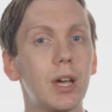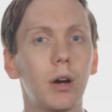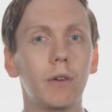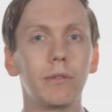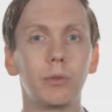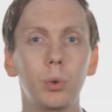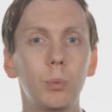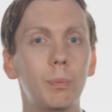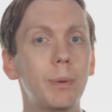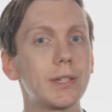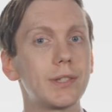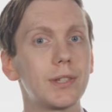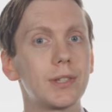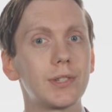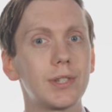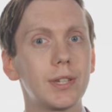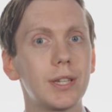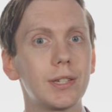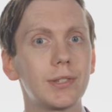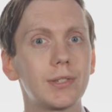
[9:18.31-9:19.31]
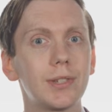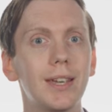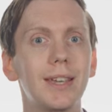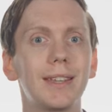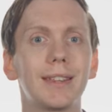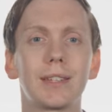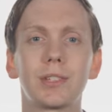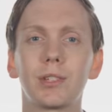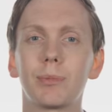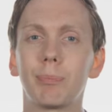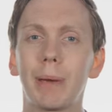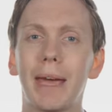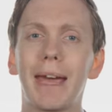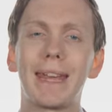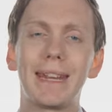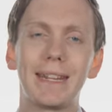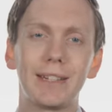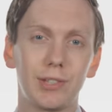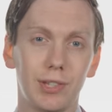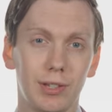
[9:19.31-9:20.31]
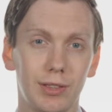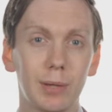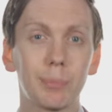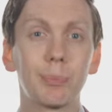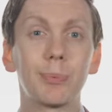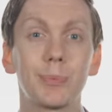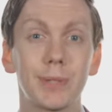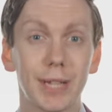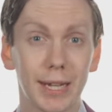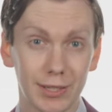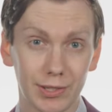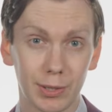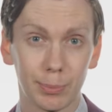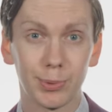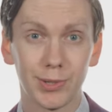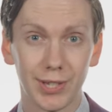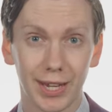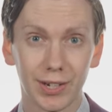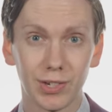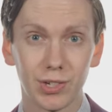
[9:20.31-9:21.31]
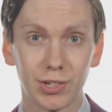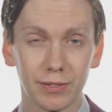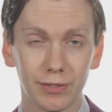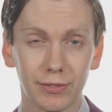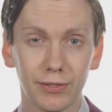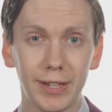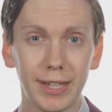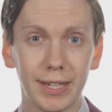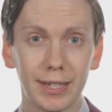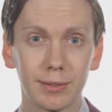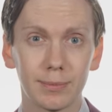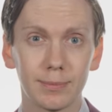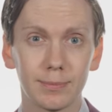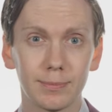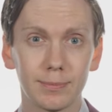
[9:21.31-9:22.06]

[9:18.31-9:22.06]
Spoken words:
of all businesses that have paid the data protection fee.